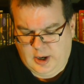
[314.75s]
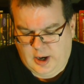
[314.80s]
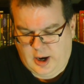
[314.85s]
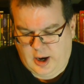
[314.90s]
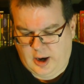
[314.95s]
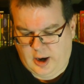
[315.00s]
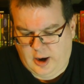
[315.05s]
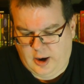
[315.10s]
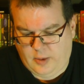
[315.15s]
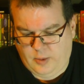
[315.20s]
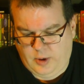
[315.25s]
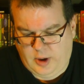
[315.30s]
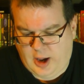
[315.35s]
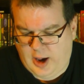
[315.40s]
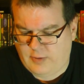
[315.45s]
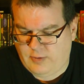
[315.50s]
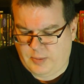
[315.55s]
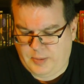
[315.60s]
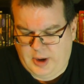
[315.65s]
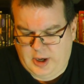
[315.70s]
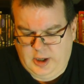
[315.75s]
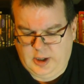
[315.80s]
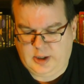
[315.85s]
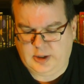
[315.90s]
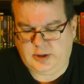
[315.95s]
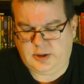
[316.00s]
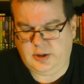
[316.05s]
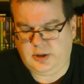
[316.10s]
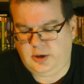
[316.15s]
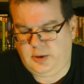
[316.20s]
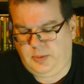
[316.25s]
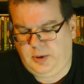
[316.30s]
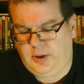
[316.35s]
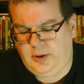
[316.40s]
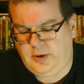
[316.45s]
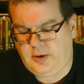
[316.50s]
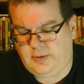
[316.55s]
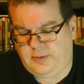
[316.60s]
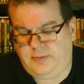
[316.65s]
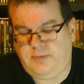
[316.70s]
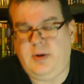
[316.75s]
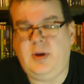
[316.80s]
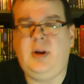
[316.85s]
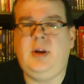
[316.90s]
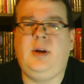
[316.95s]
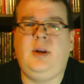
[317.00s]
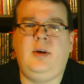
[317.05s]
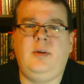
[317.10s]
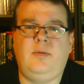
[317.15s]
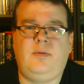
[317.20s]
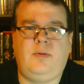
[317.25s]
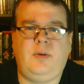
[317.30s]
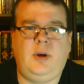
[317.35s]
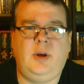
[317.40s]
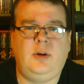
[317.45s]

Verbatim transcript: Uh, we have what many consider to be the definitive